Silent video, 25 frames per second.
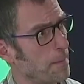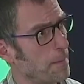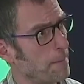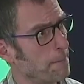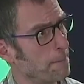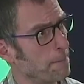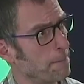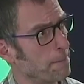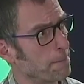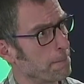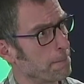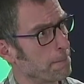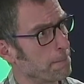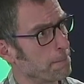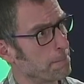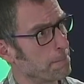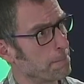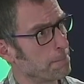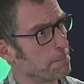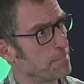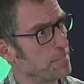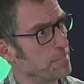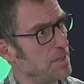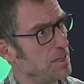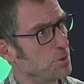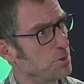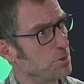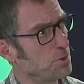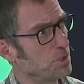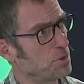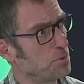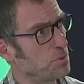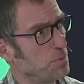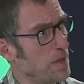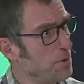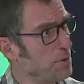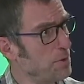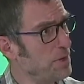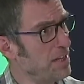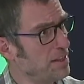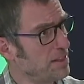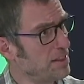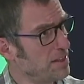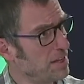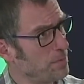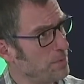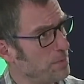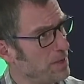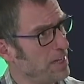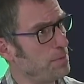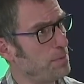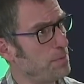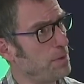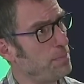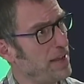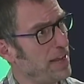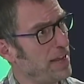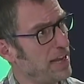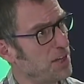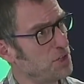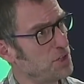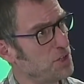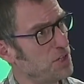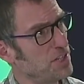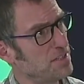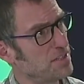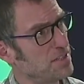Where you could query the available packages?